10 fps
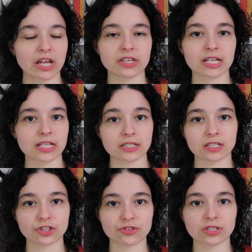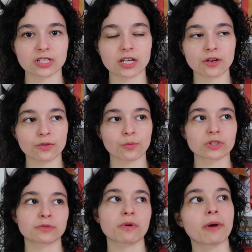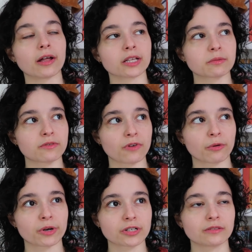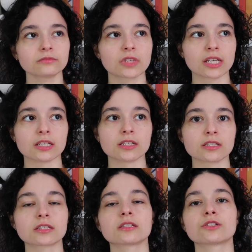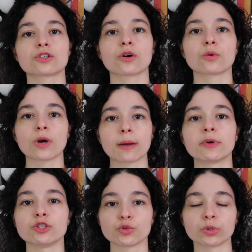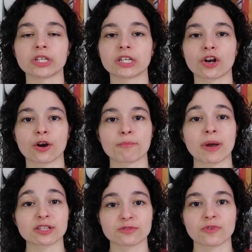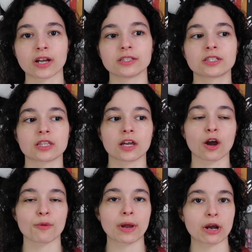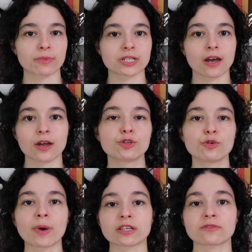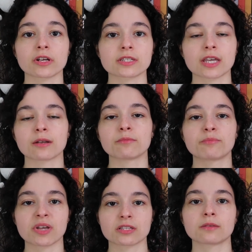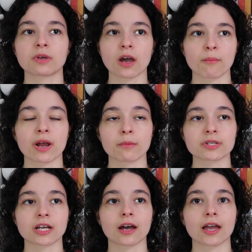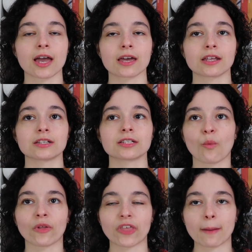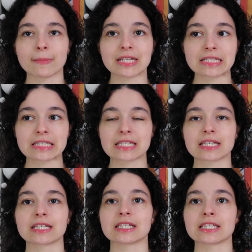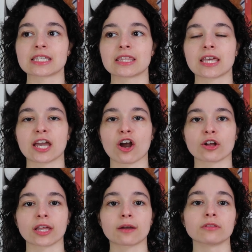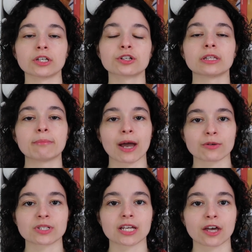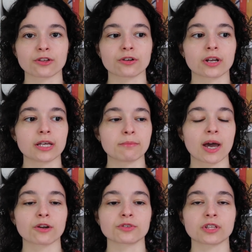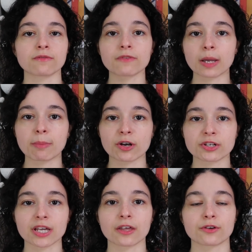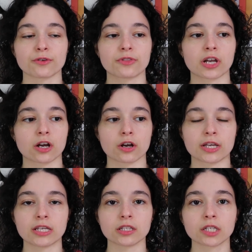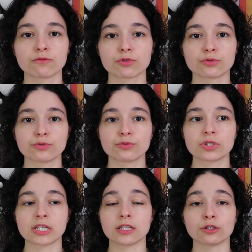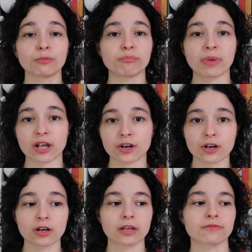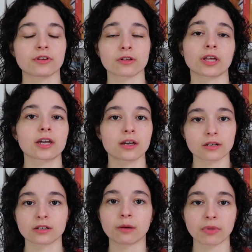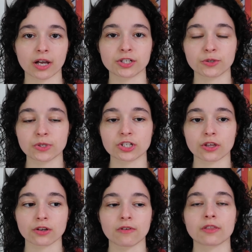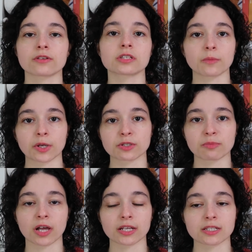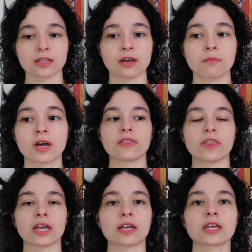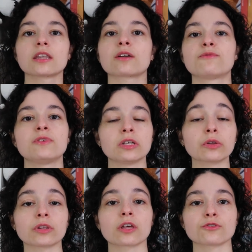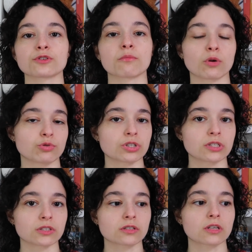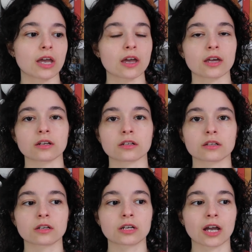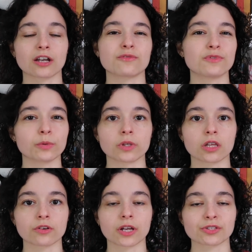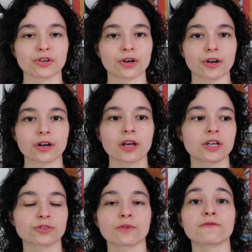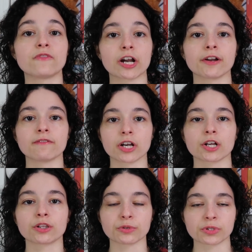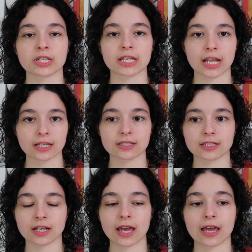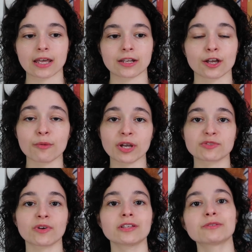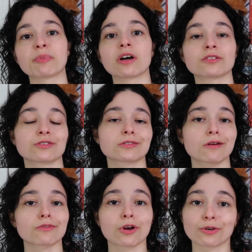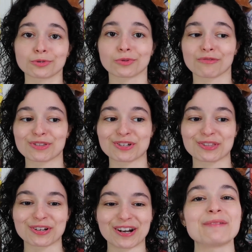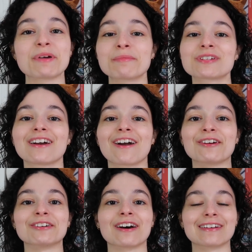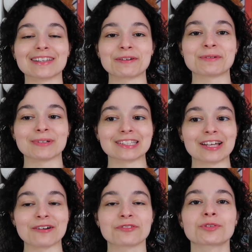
I think it is interesting what's propelling me forward is so Emma and Julian are best friends. They are parabatai. Two best friends can basically become parabatai and what that means is they are like literally bound together in battles. They fight better together. Their healing runes heal better if they're like applied to each other rather than someone else applying to them. And they can like feel the other's emotions and kind of feel when the other gets hurt. So they're very, very closely connected and they're best friends, but turns out they're also in love with each other. And parabatai are not allowed to be in love.